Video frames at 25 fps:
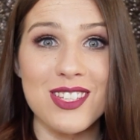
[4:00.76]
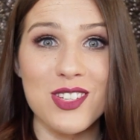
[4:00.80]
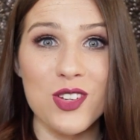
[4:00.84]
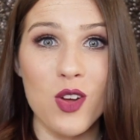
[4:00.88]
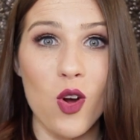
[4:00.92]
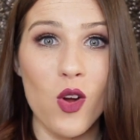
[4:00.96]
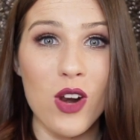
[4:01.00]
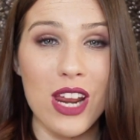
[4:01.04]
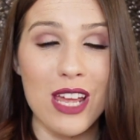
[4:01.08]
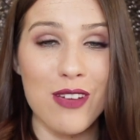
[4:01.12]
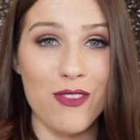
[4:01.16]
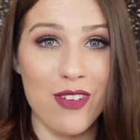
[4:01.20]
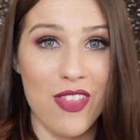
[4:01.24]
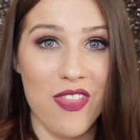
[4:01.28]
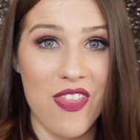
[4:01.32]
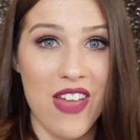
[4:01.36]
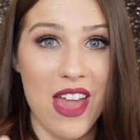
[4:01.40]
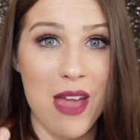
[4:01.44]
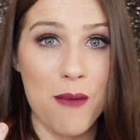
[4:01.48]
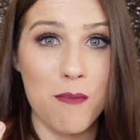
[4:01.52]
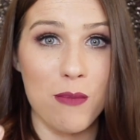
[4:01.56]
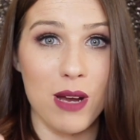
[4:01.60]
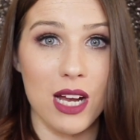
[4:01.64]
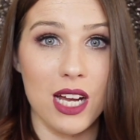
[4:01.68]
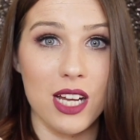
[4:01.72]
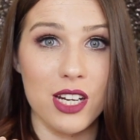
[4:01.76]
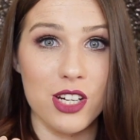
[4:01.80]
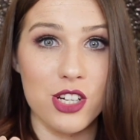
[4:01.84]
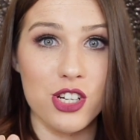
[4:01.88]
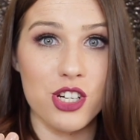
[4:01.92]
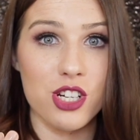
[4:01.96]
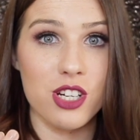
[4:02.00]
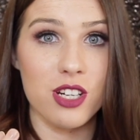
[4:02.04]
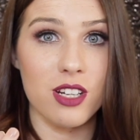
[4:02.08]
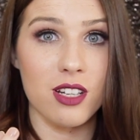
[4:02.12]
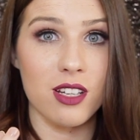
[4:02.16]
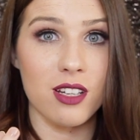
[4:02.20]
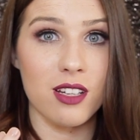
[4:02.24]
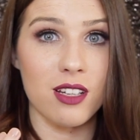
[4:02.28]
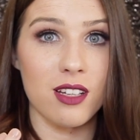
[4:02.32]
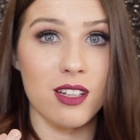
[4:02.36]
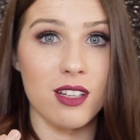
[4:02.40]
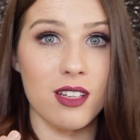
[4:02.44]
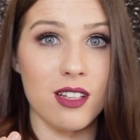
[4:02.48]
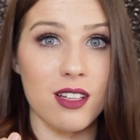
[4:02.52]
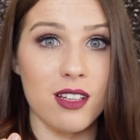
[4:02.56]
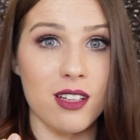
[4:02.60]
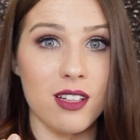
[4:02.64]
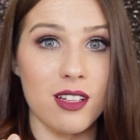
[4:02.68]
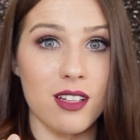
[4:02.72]
not even that much
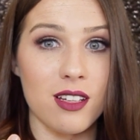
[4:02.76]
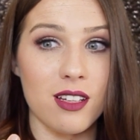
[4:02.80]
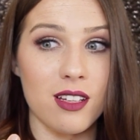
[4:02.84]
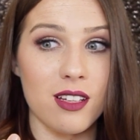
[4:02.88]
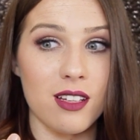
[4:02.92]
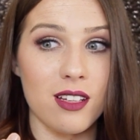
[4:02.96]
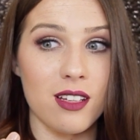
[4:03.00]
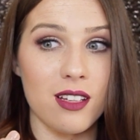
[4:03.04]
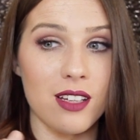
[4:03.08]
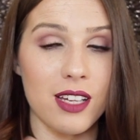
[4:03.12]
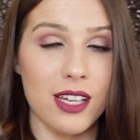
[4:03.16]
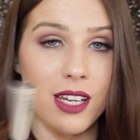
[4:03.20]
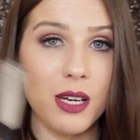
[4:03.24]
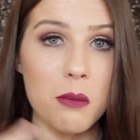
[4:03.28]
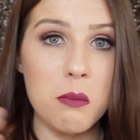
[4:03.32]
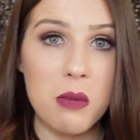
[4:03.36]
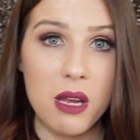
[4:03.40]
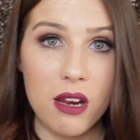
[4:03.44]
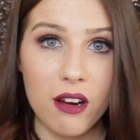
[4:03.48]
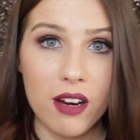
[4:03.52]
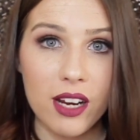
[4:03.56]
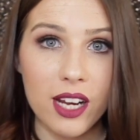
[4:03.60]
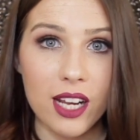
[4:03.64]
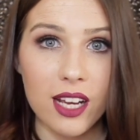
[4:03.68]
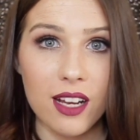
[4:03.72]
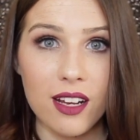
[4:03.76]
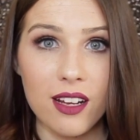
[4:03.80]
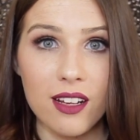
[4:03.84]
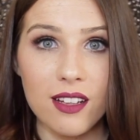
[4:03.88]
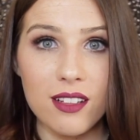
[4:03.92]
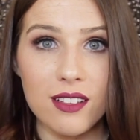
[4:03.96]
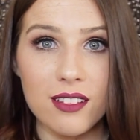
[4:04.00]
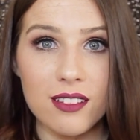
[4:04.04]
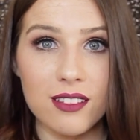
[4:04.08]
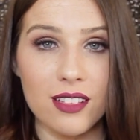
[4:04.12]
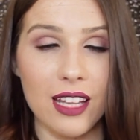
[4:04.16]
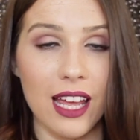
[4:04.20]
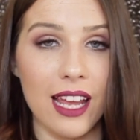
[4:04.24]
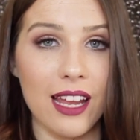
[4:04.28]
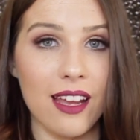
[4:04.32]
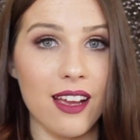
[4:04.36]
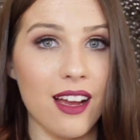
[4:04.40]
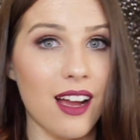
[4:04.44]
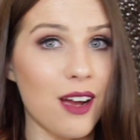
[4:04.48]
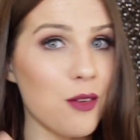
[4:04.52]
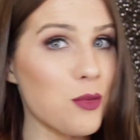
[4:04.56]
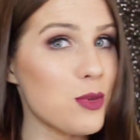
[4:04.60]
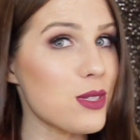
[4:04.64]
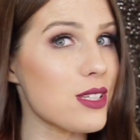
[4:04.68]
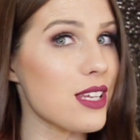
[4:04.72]
in America. Like,
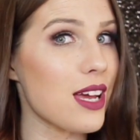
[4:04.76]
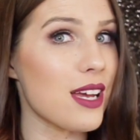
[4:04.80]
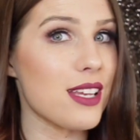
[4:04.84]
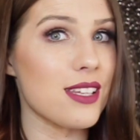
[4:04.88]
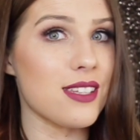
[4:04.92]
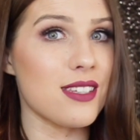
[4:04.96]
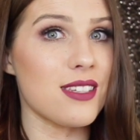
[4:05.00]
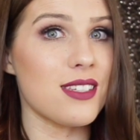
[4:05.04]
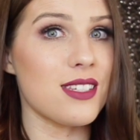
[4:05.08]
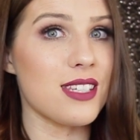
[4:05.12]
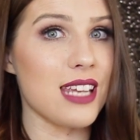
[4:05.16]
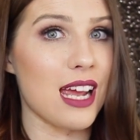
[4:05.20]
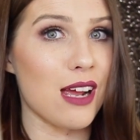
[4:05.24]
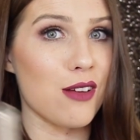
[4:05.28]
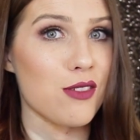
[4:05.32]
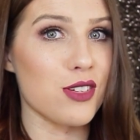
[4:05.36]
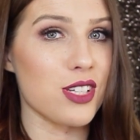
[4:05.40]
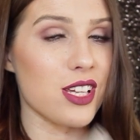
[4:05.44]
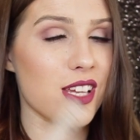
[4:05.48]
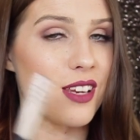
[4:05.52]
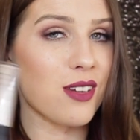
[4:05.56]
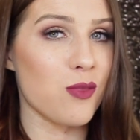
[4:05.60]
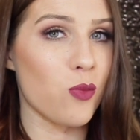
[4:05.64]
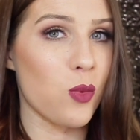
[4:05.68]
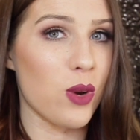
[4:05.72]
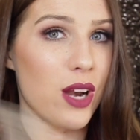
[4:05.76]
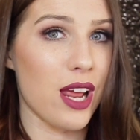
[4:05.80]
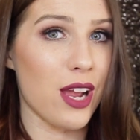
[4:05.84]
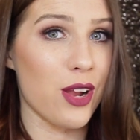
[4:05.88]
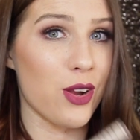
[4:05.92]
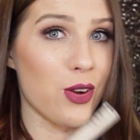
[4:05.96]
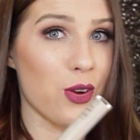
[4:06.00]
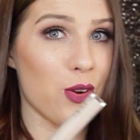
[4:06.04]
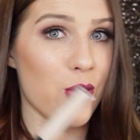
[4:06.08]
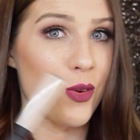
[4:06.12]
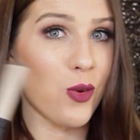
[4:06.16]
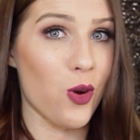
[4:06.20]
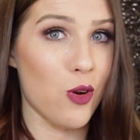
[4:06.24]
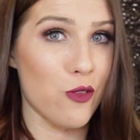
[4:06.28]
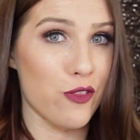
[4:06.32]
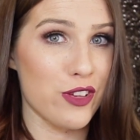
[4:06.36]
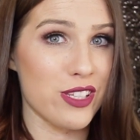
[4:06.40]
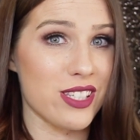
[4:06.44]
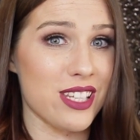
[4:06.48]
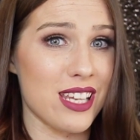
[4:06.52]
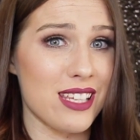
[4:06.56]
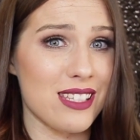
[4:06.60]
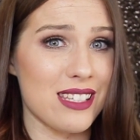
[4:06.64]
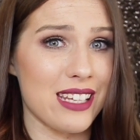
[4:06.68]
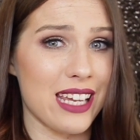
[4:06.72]
I was astounded. When I go
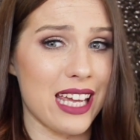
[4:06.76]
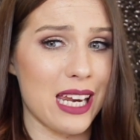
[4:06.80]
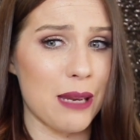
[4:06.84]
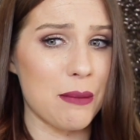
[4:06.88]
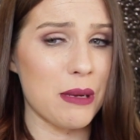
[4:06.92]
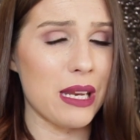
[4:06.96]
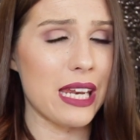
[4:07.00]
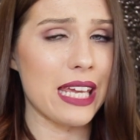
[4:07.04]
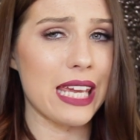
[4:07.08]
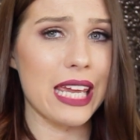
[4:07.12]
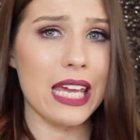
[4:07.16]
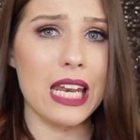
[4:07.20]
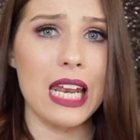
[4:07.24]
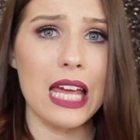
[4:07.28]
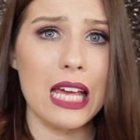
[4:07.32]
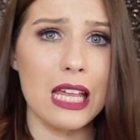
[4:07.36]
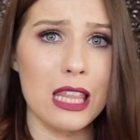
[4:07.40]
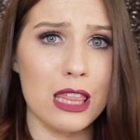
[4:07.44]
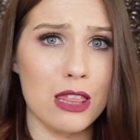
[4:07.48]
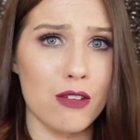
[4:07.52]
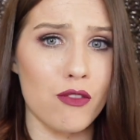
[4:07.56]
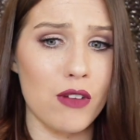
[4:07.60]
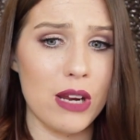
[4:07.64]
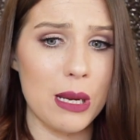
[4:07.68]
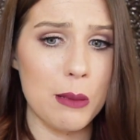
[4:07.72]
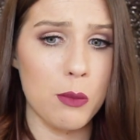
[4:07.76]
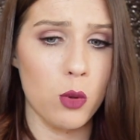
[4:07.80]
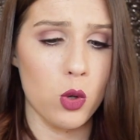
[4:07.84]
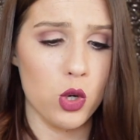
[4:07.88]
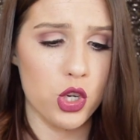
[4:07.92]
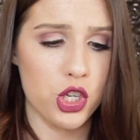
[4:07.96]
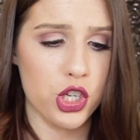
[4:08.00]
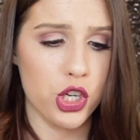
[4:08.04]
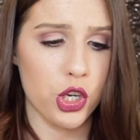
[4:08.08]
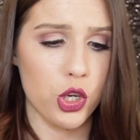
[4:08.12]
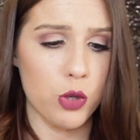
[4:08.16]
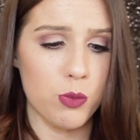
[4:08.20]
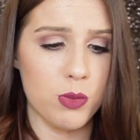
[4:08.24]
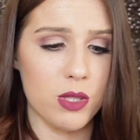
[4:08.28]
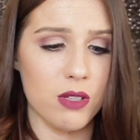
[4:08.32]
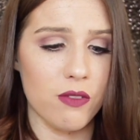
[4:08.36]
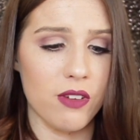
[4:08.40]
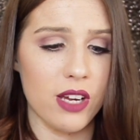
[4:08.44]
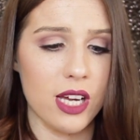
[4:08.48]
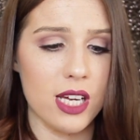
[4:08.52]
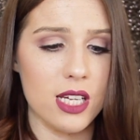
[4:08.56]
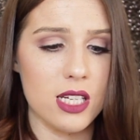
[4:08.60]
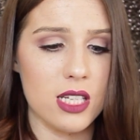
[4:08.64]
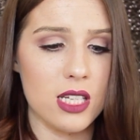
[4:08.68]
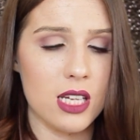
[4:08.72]
overseas again, I'm going to get like 3 more tubes of
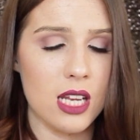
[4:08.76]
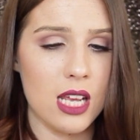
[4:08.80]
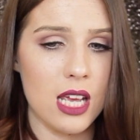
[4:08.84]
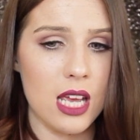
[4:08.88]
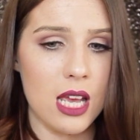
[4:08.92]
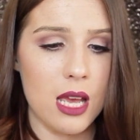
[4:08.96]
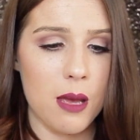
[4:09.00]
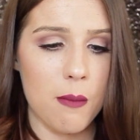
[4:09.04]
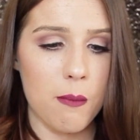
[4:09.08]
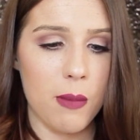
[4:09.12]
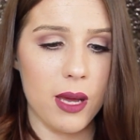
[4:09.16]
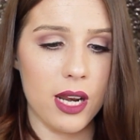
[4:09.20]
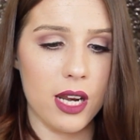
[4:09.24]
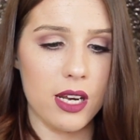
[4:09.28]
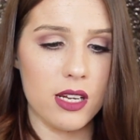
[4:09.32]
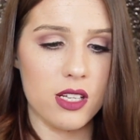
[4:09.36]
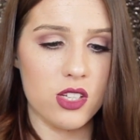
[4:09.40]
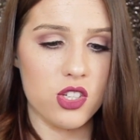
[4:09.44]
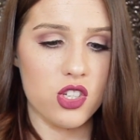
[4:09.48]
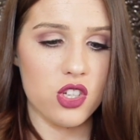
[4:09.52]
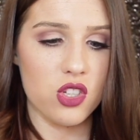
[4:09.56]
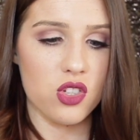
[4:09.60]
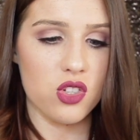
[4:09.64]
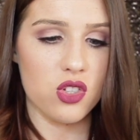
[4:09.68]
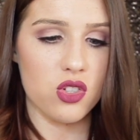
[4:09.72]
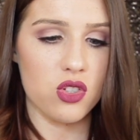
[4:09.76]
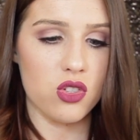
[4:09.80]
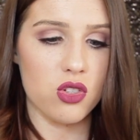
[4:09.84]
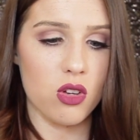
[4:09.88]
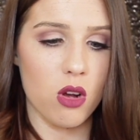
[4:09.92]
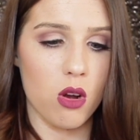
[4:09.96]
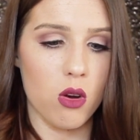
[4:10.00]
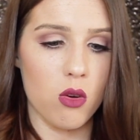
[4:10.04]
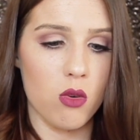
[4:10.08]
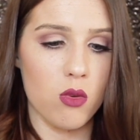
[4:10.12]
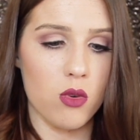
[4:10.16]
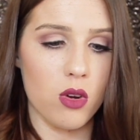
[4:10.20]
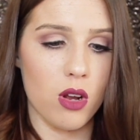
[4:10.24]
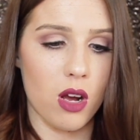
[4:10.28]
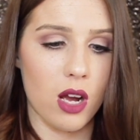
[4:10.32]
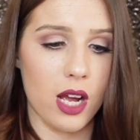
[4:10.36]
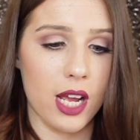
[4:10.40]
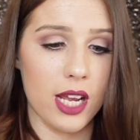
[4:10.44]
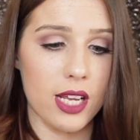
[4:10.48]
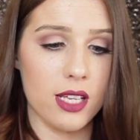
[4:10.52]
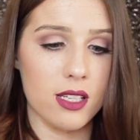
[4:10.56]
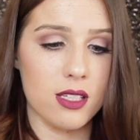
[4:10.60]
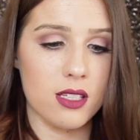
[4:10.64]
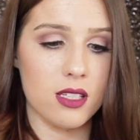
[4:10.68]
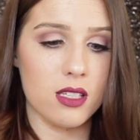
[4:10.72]
it. But it is just so
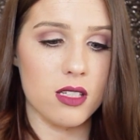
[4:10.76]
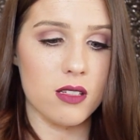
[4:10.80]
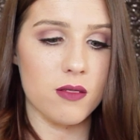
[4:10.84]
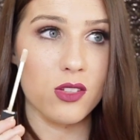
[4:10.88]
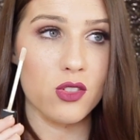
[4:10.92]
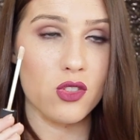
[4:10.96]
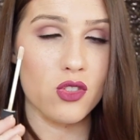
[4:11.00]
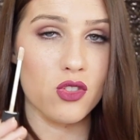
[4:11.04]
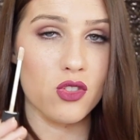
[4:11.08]
nice,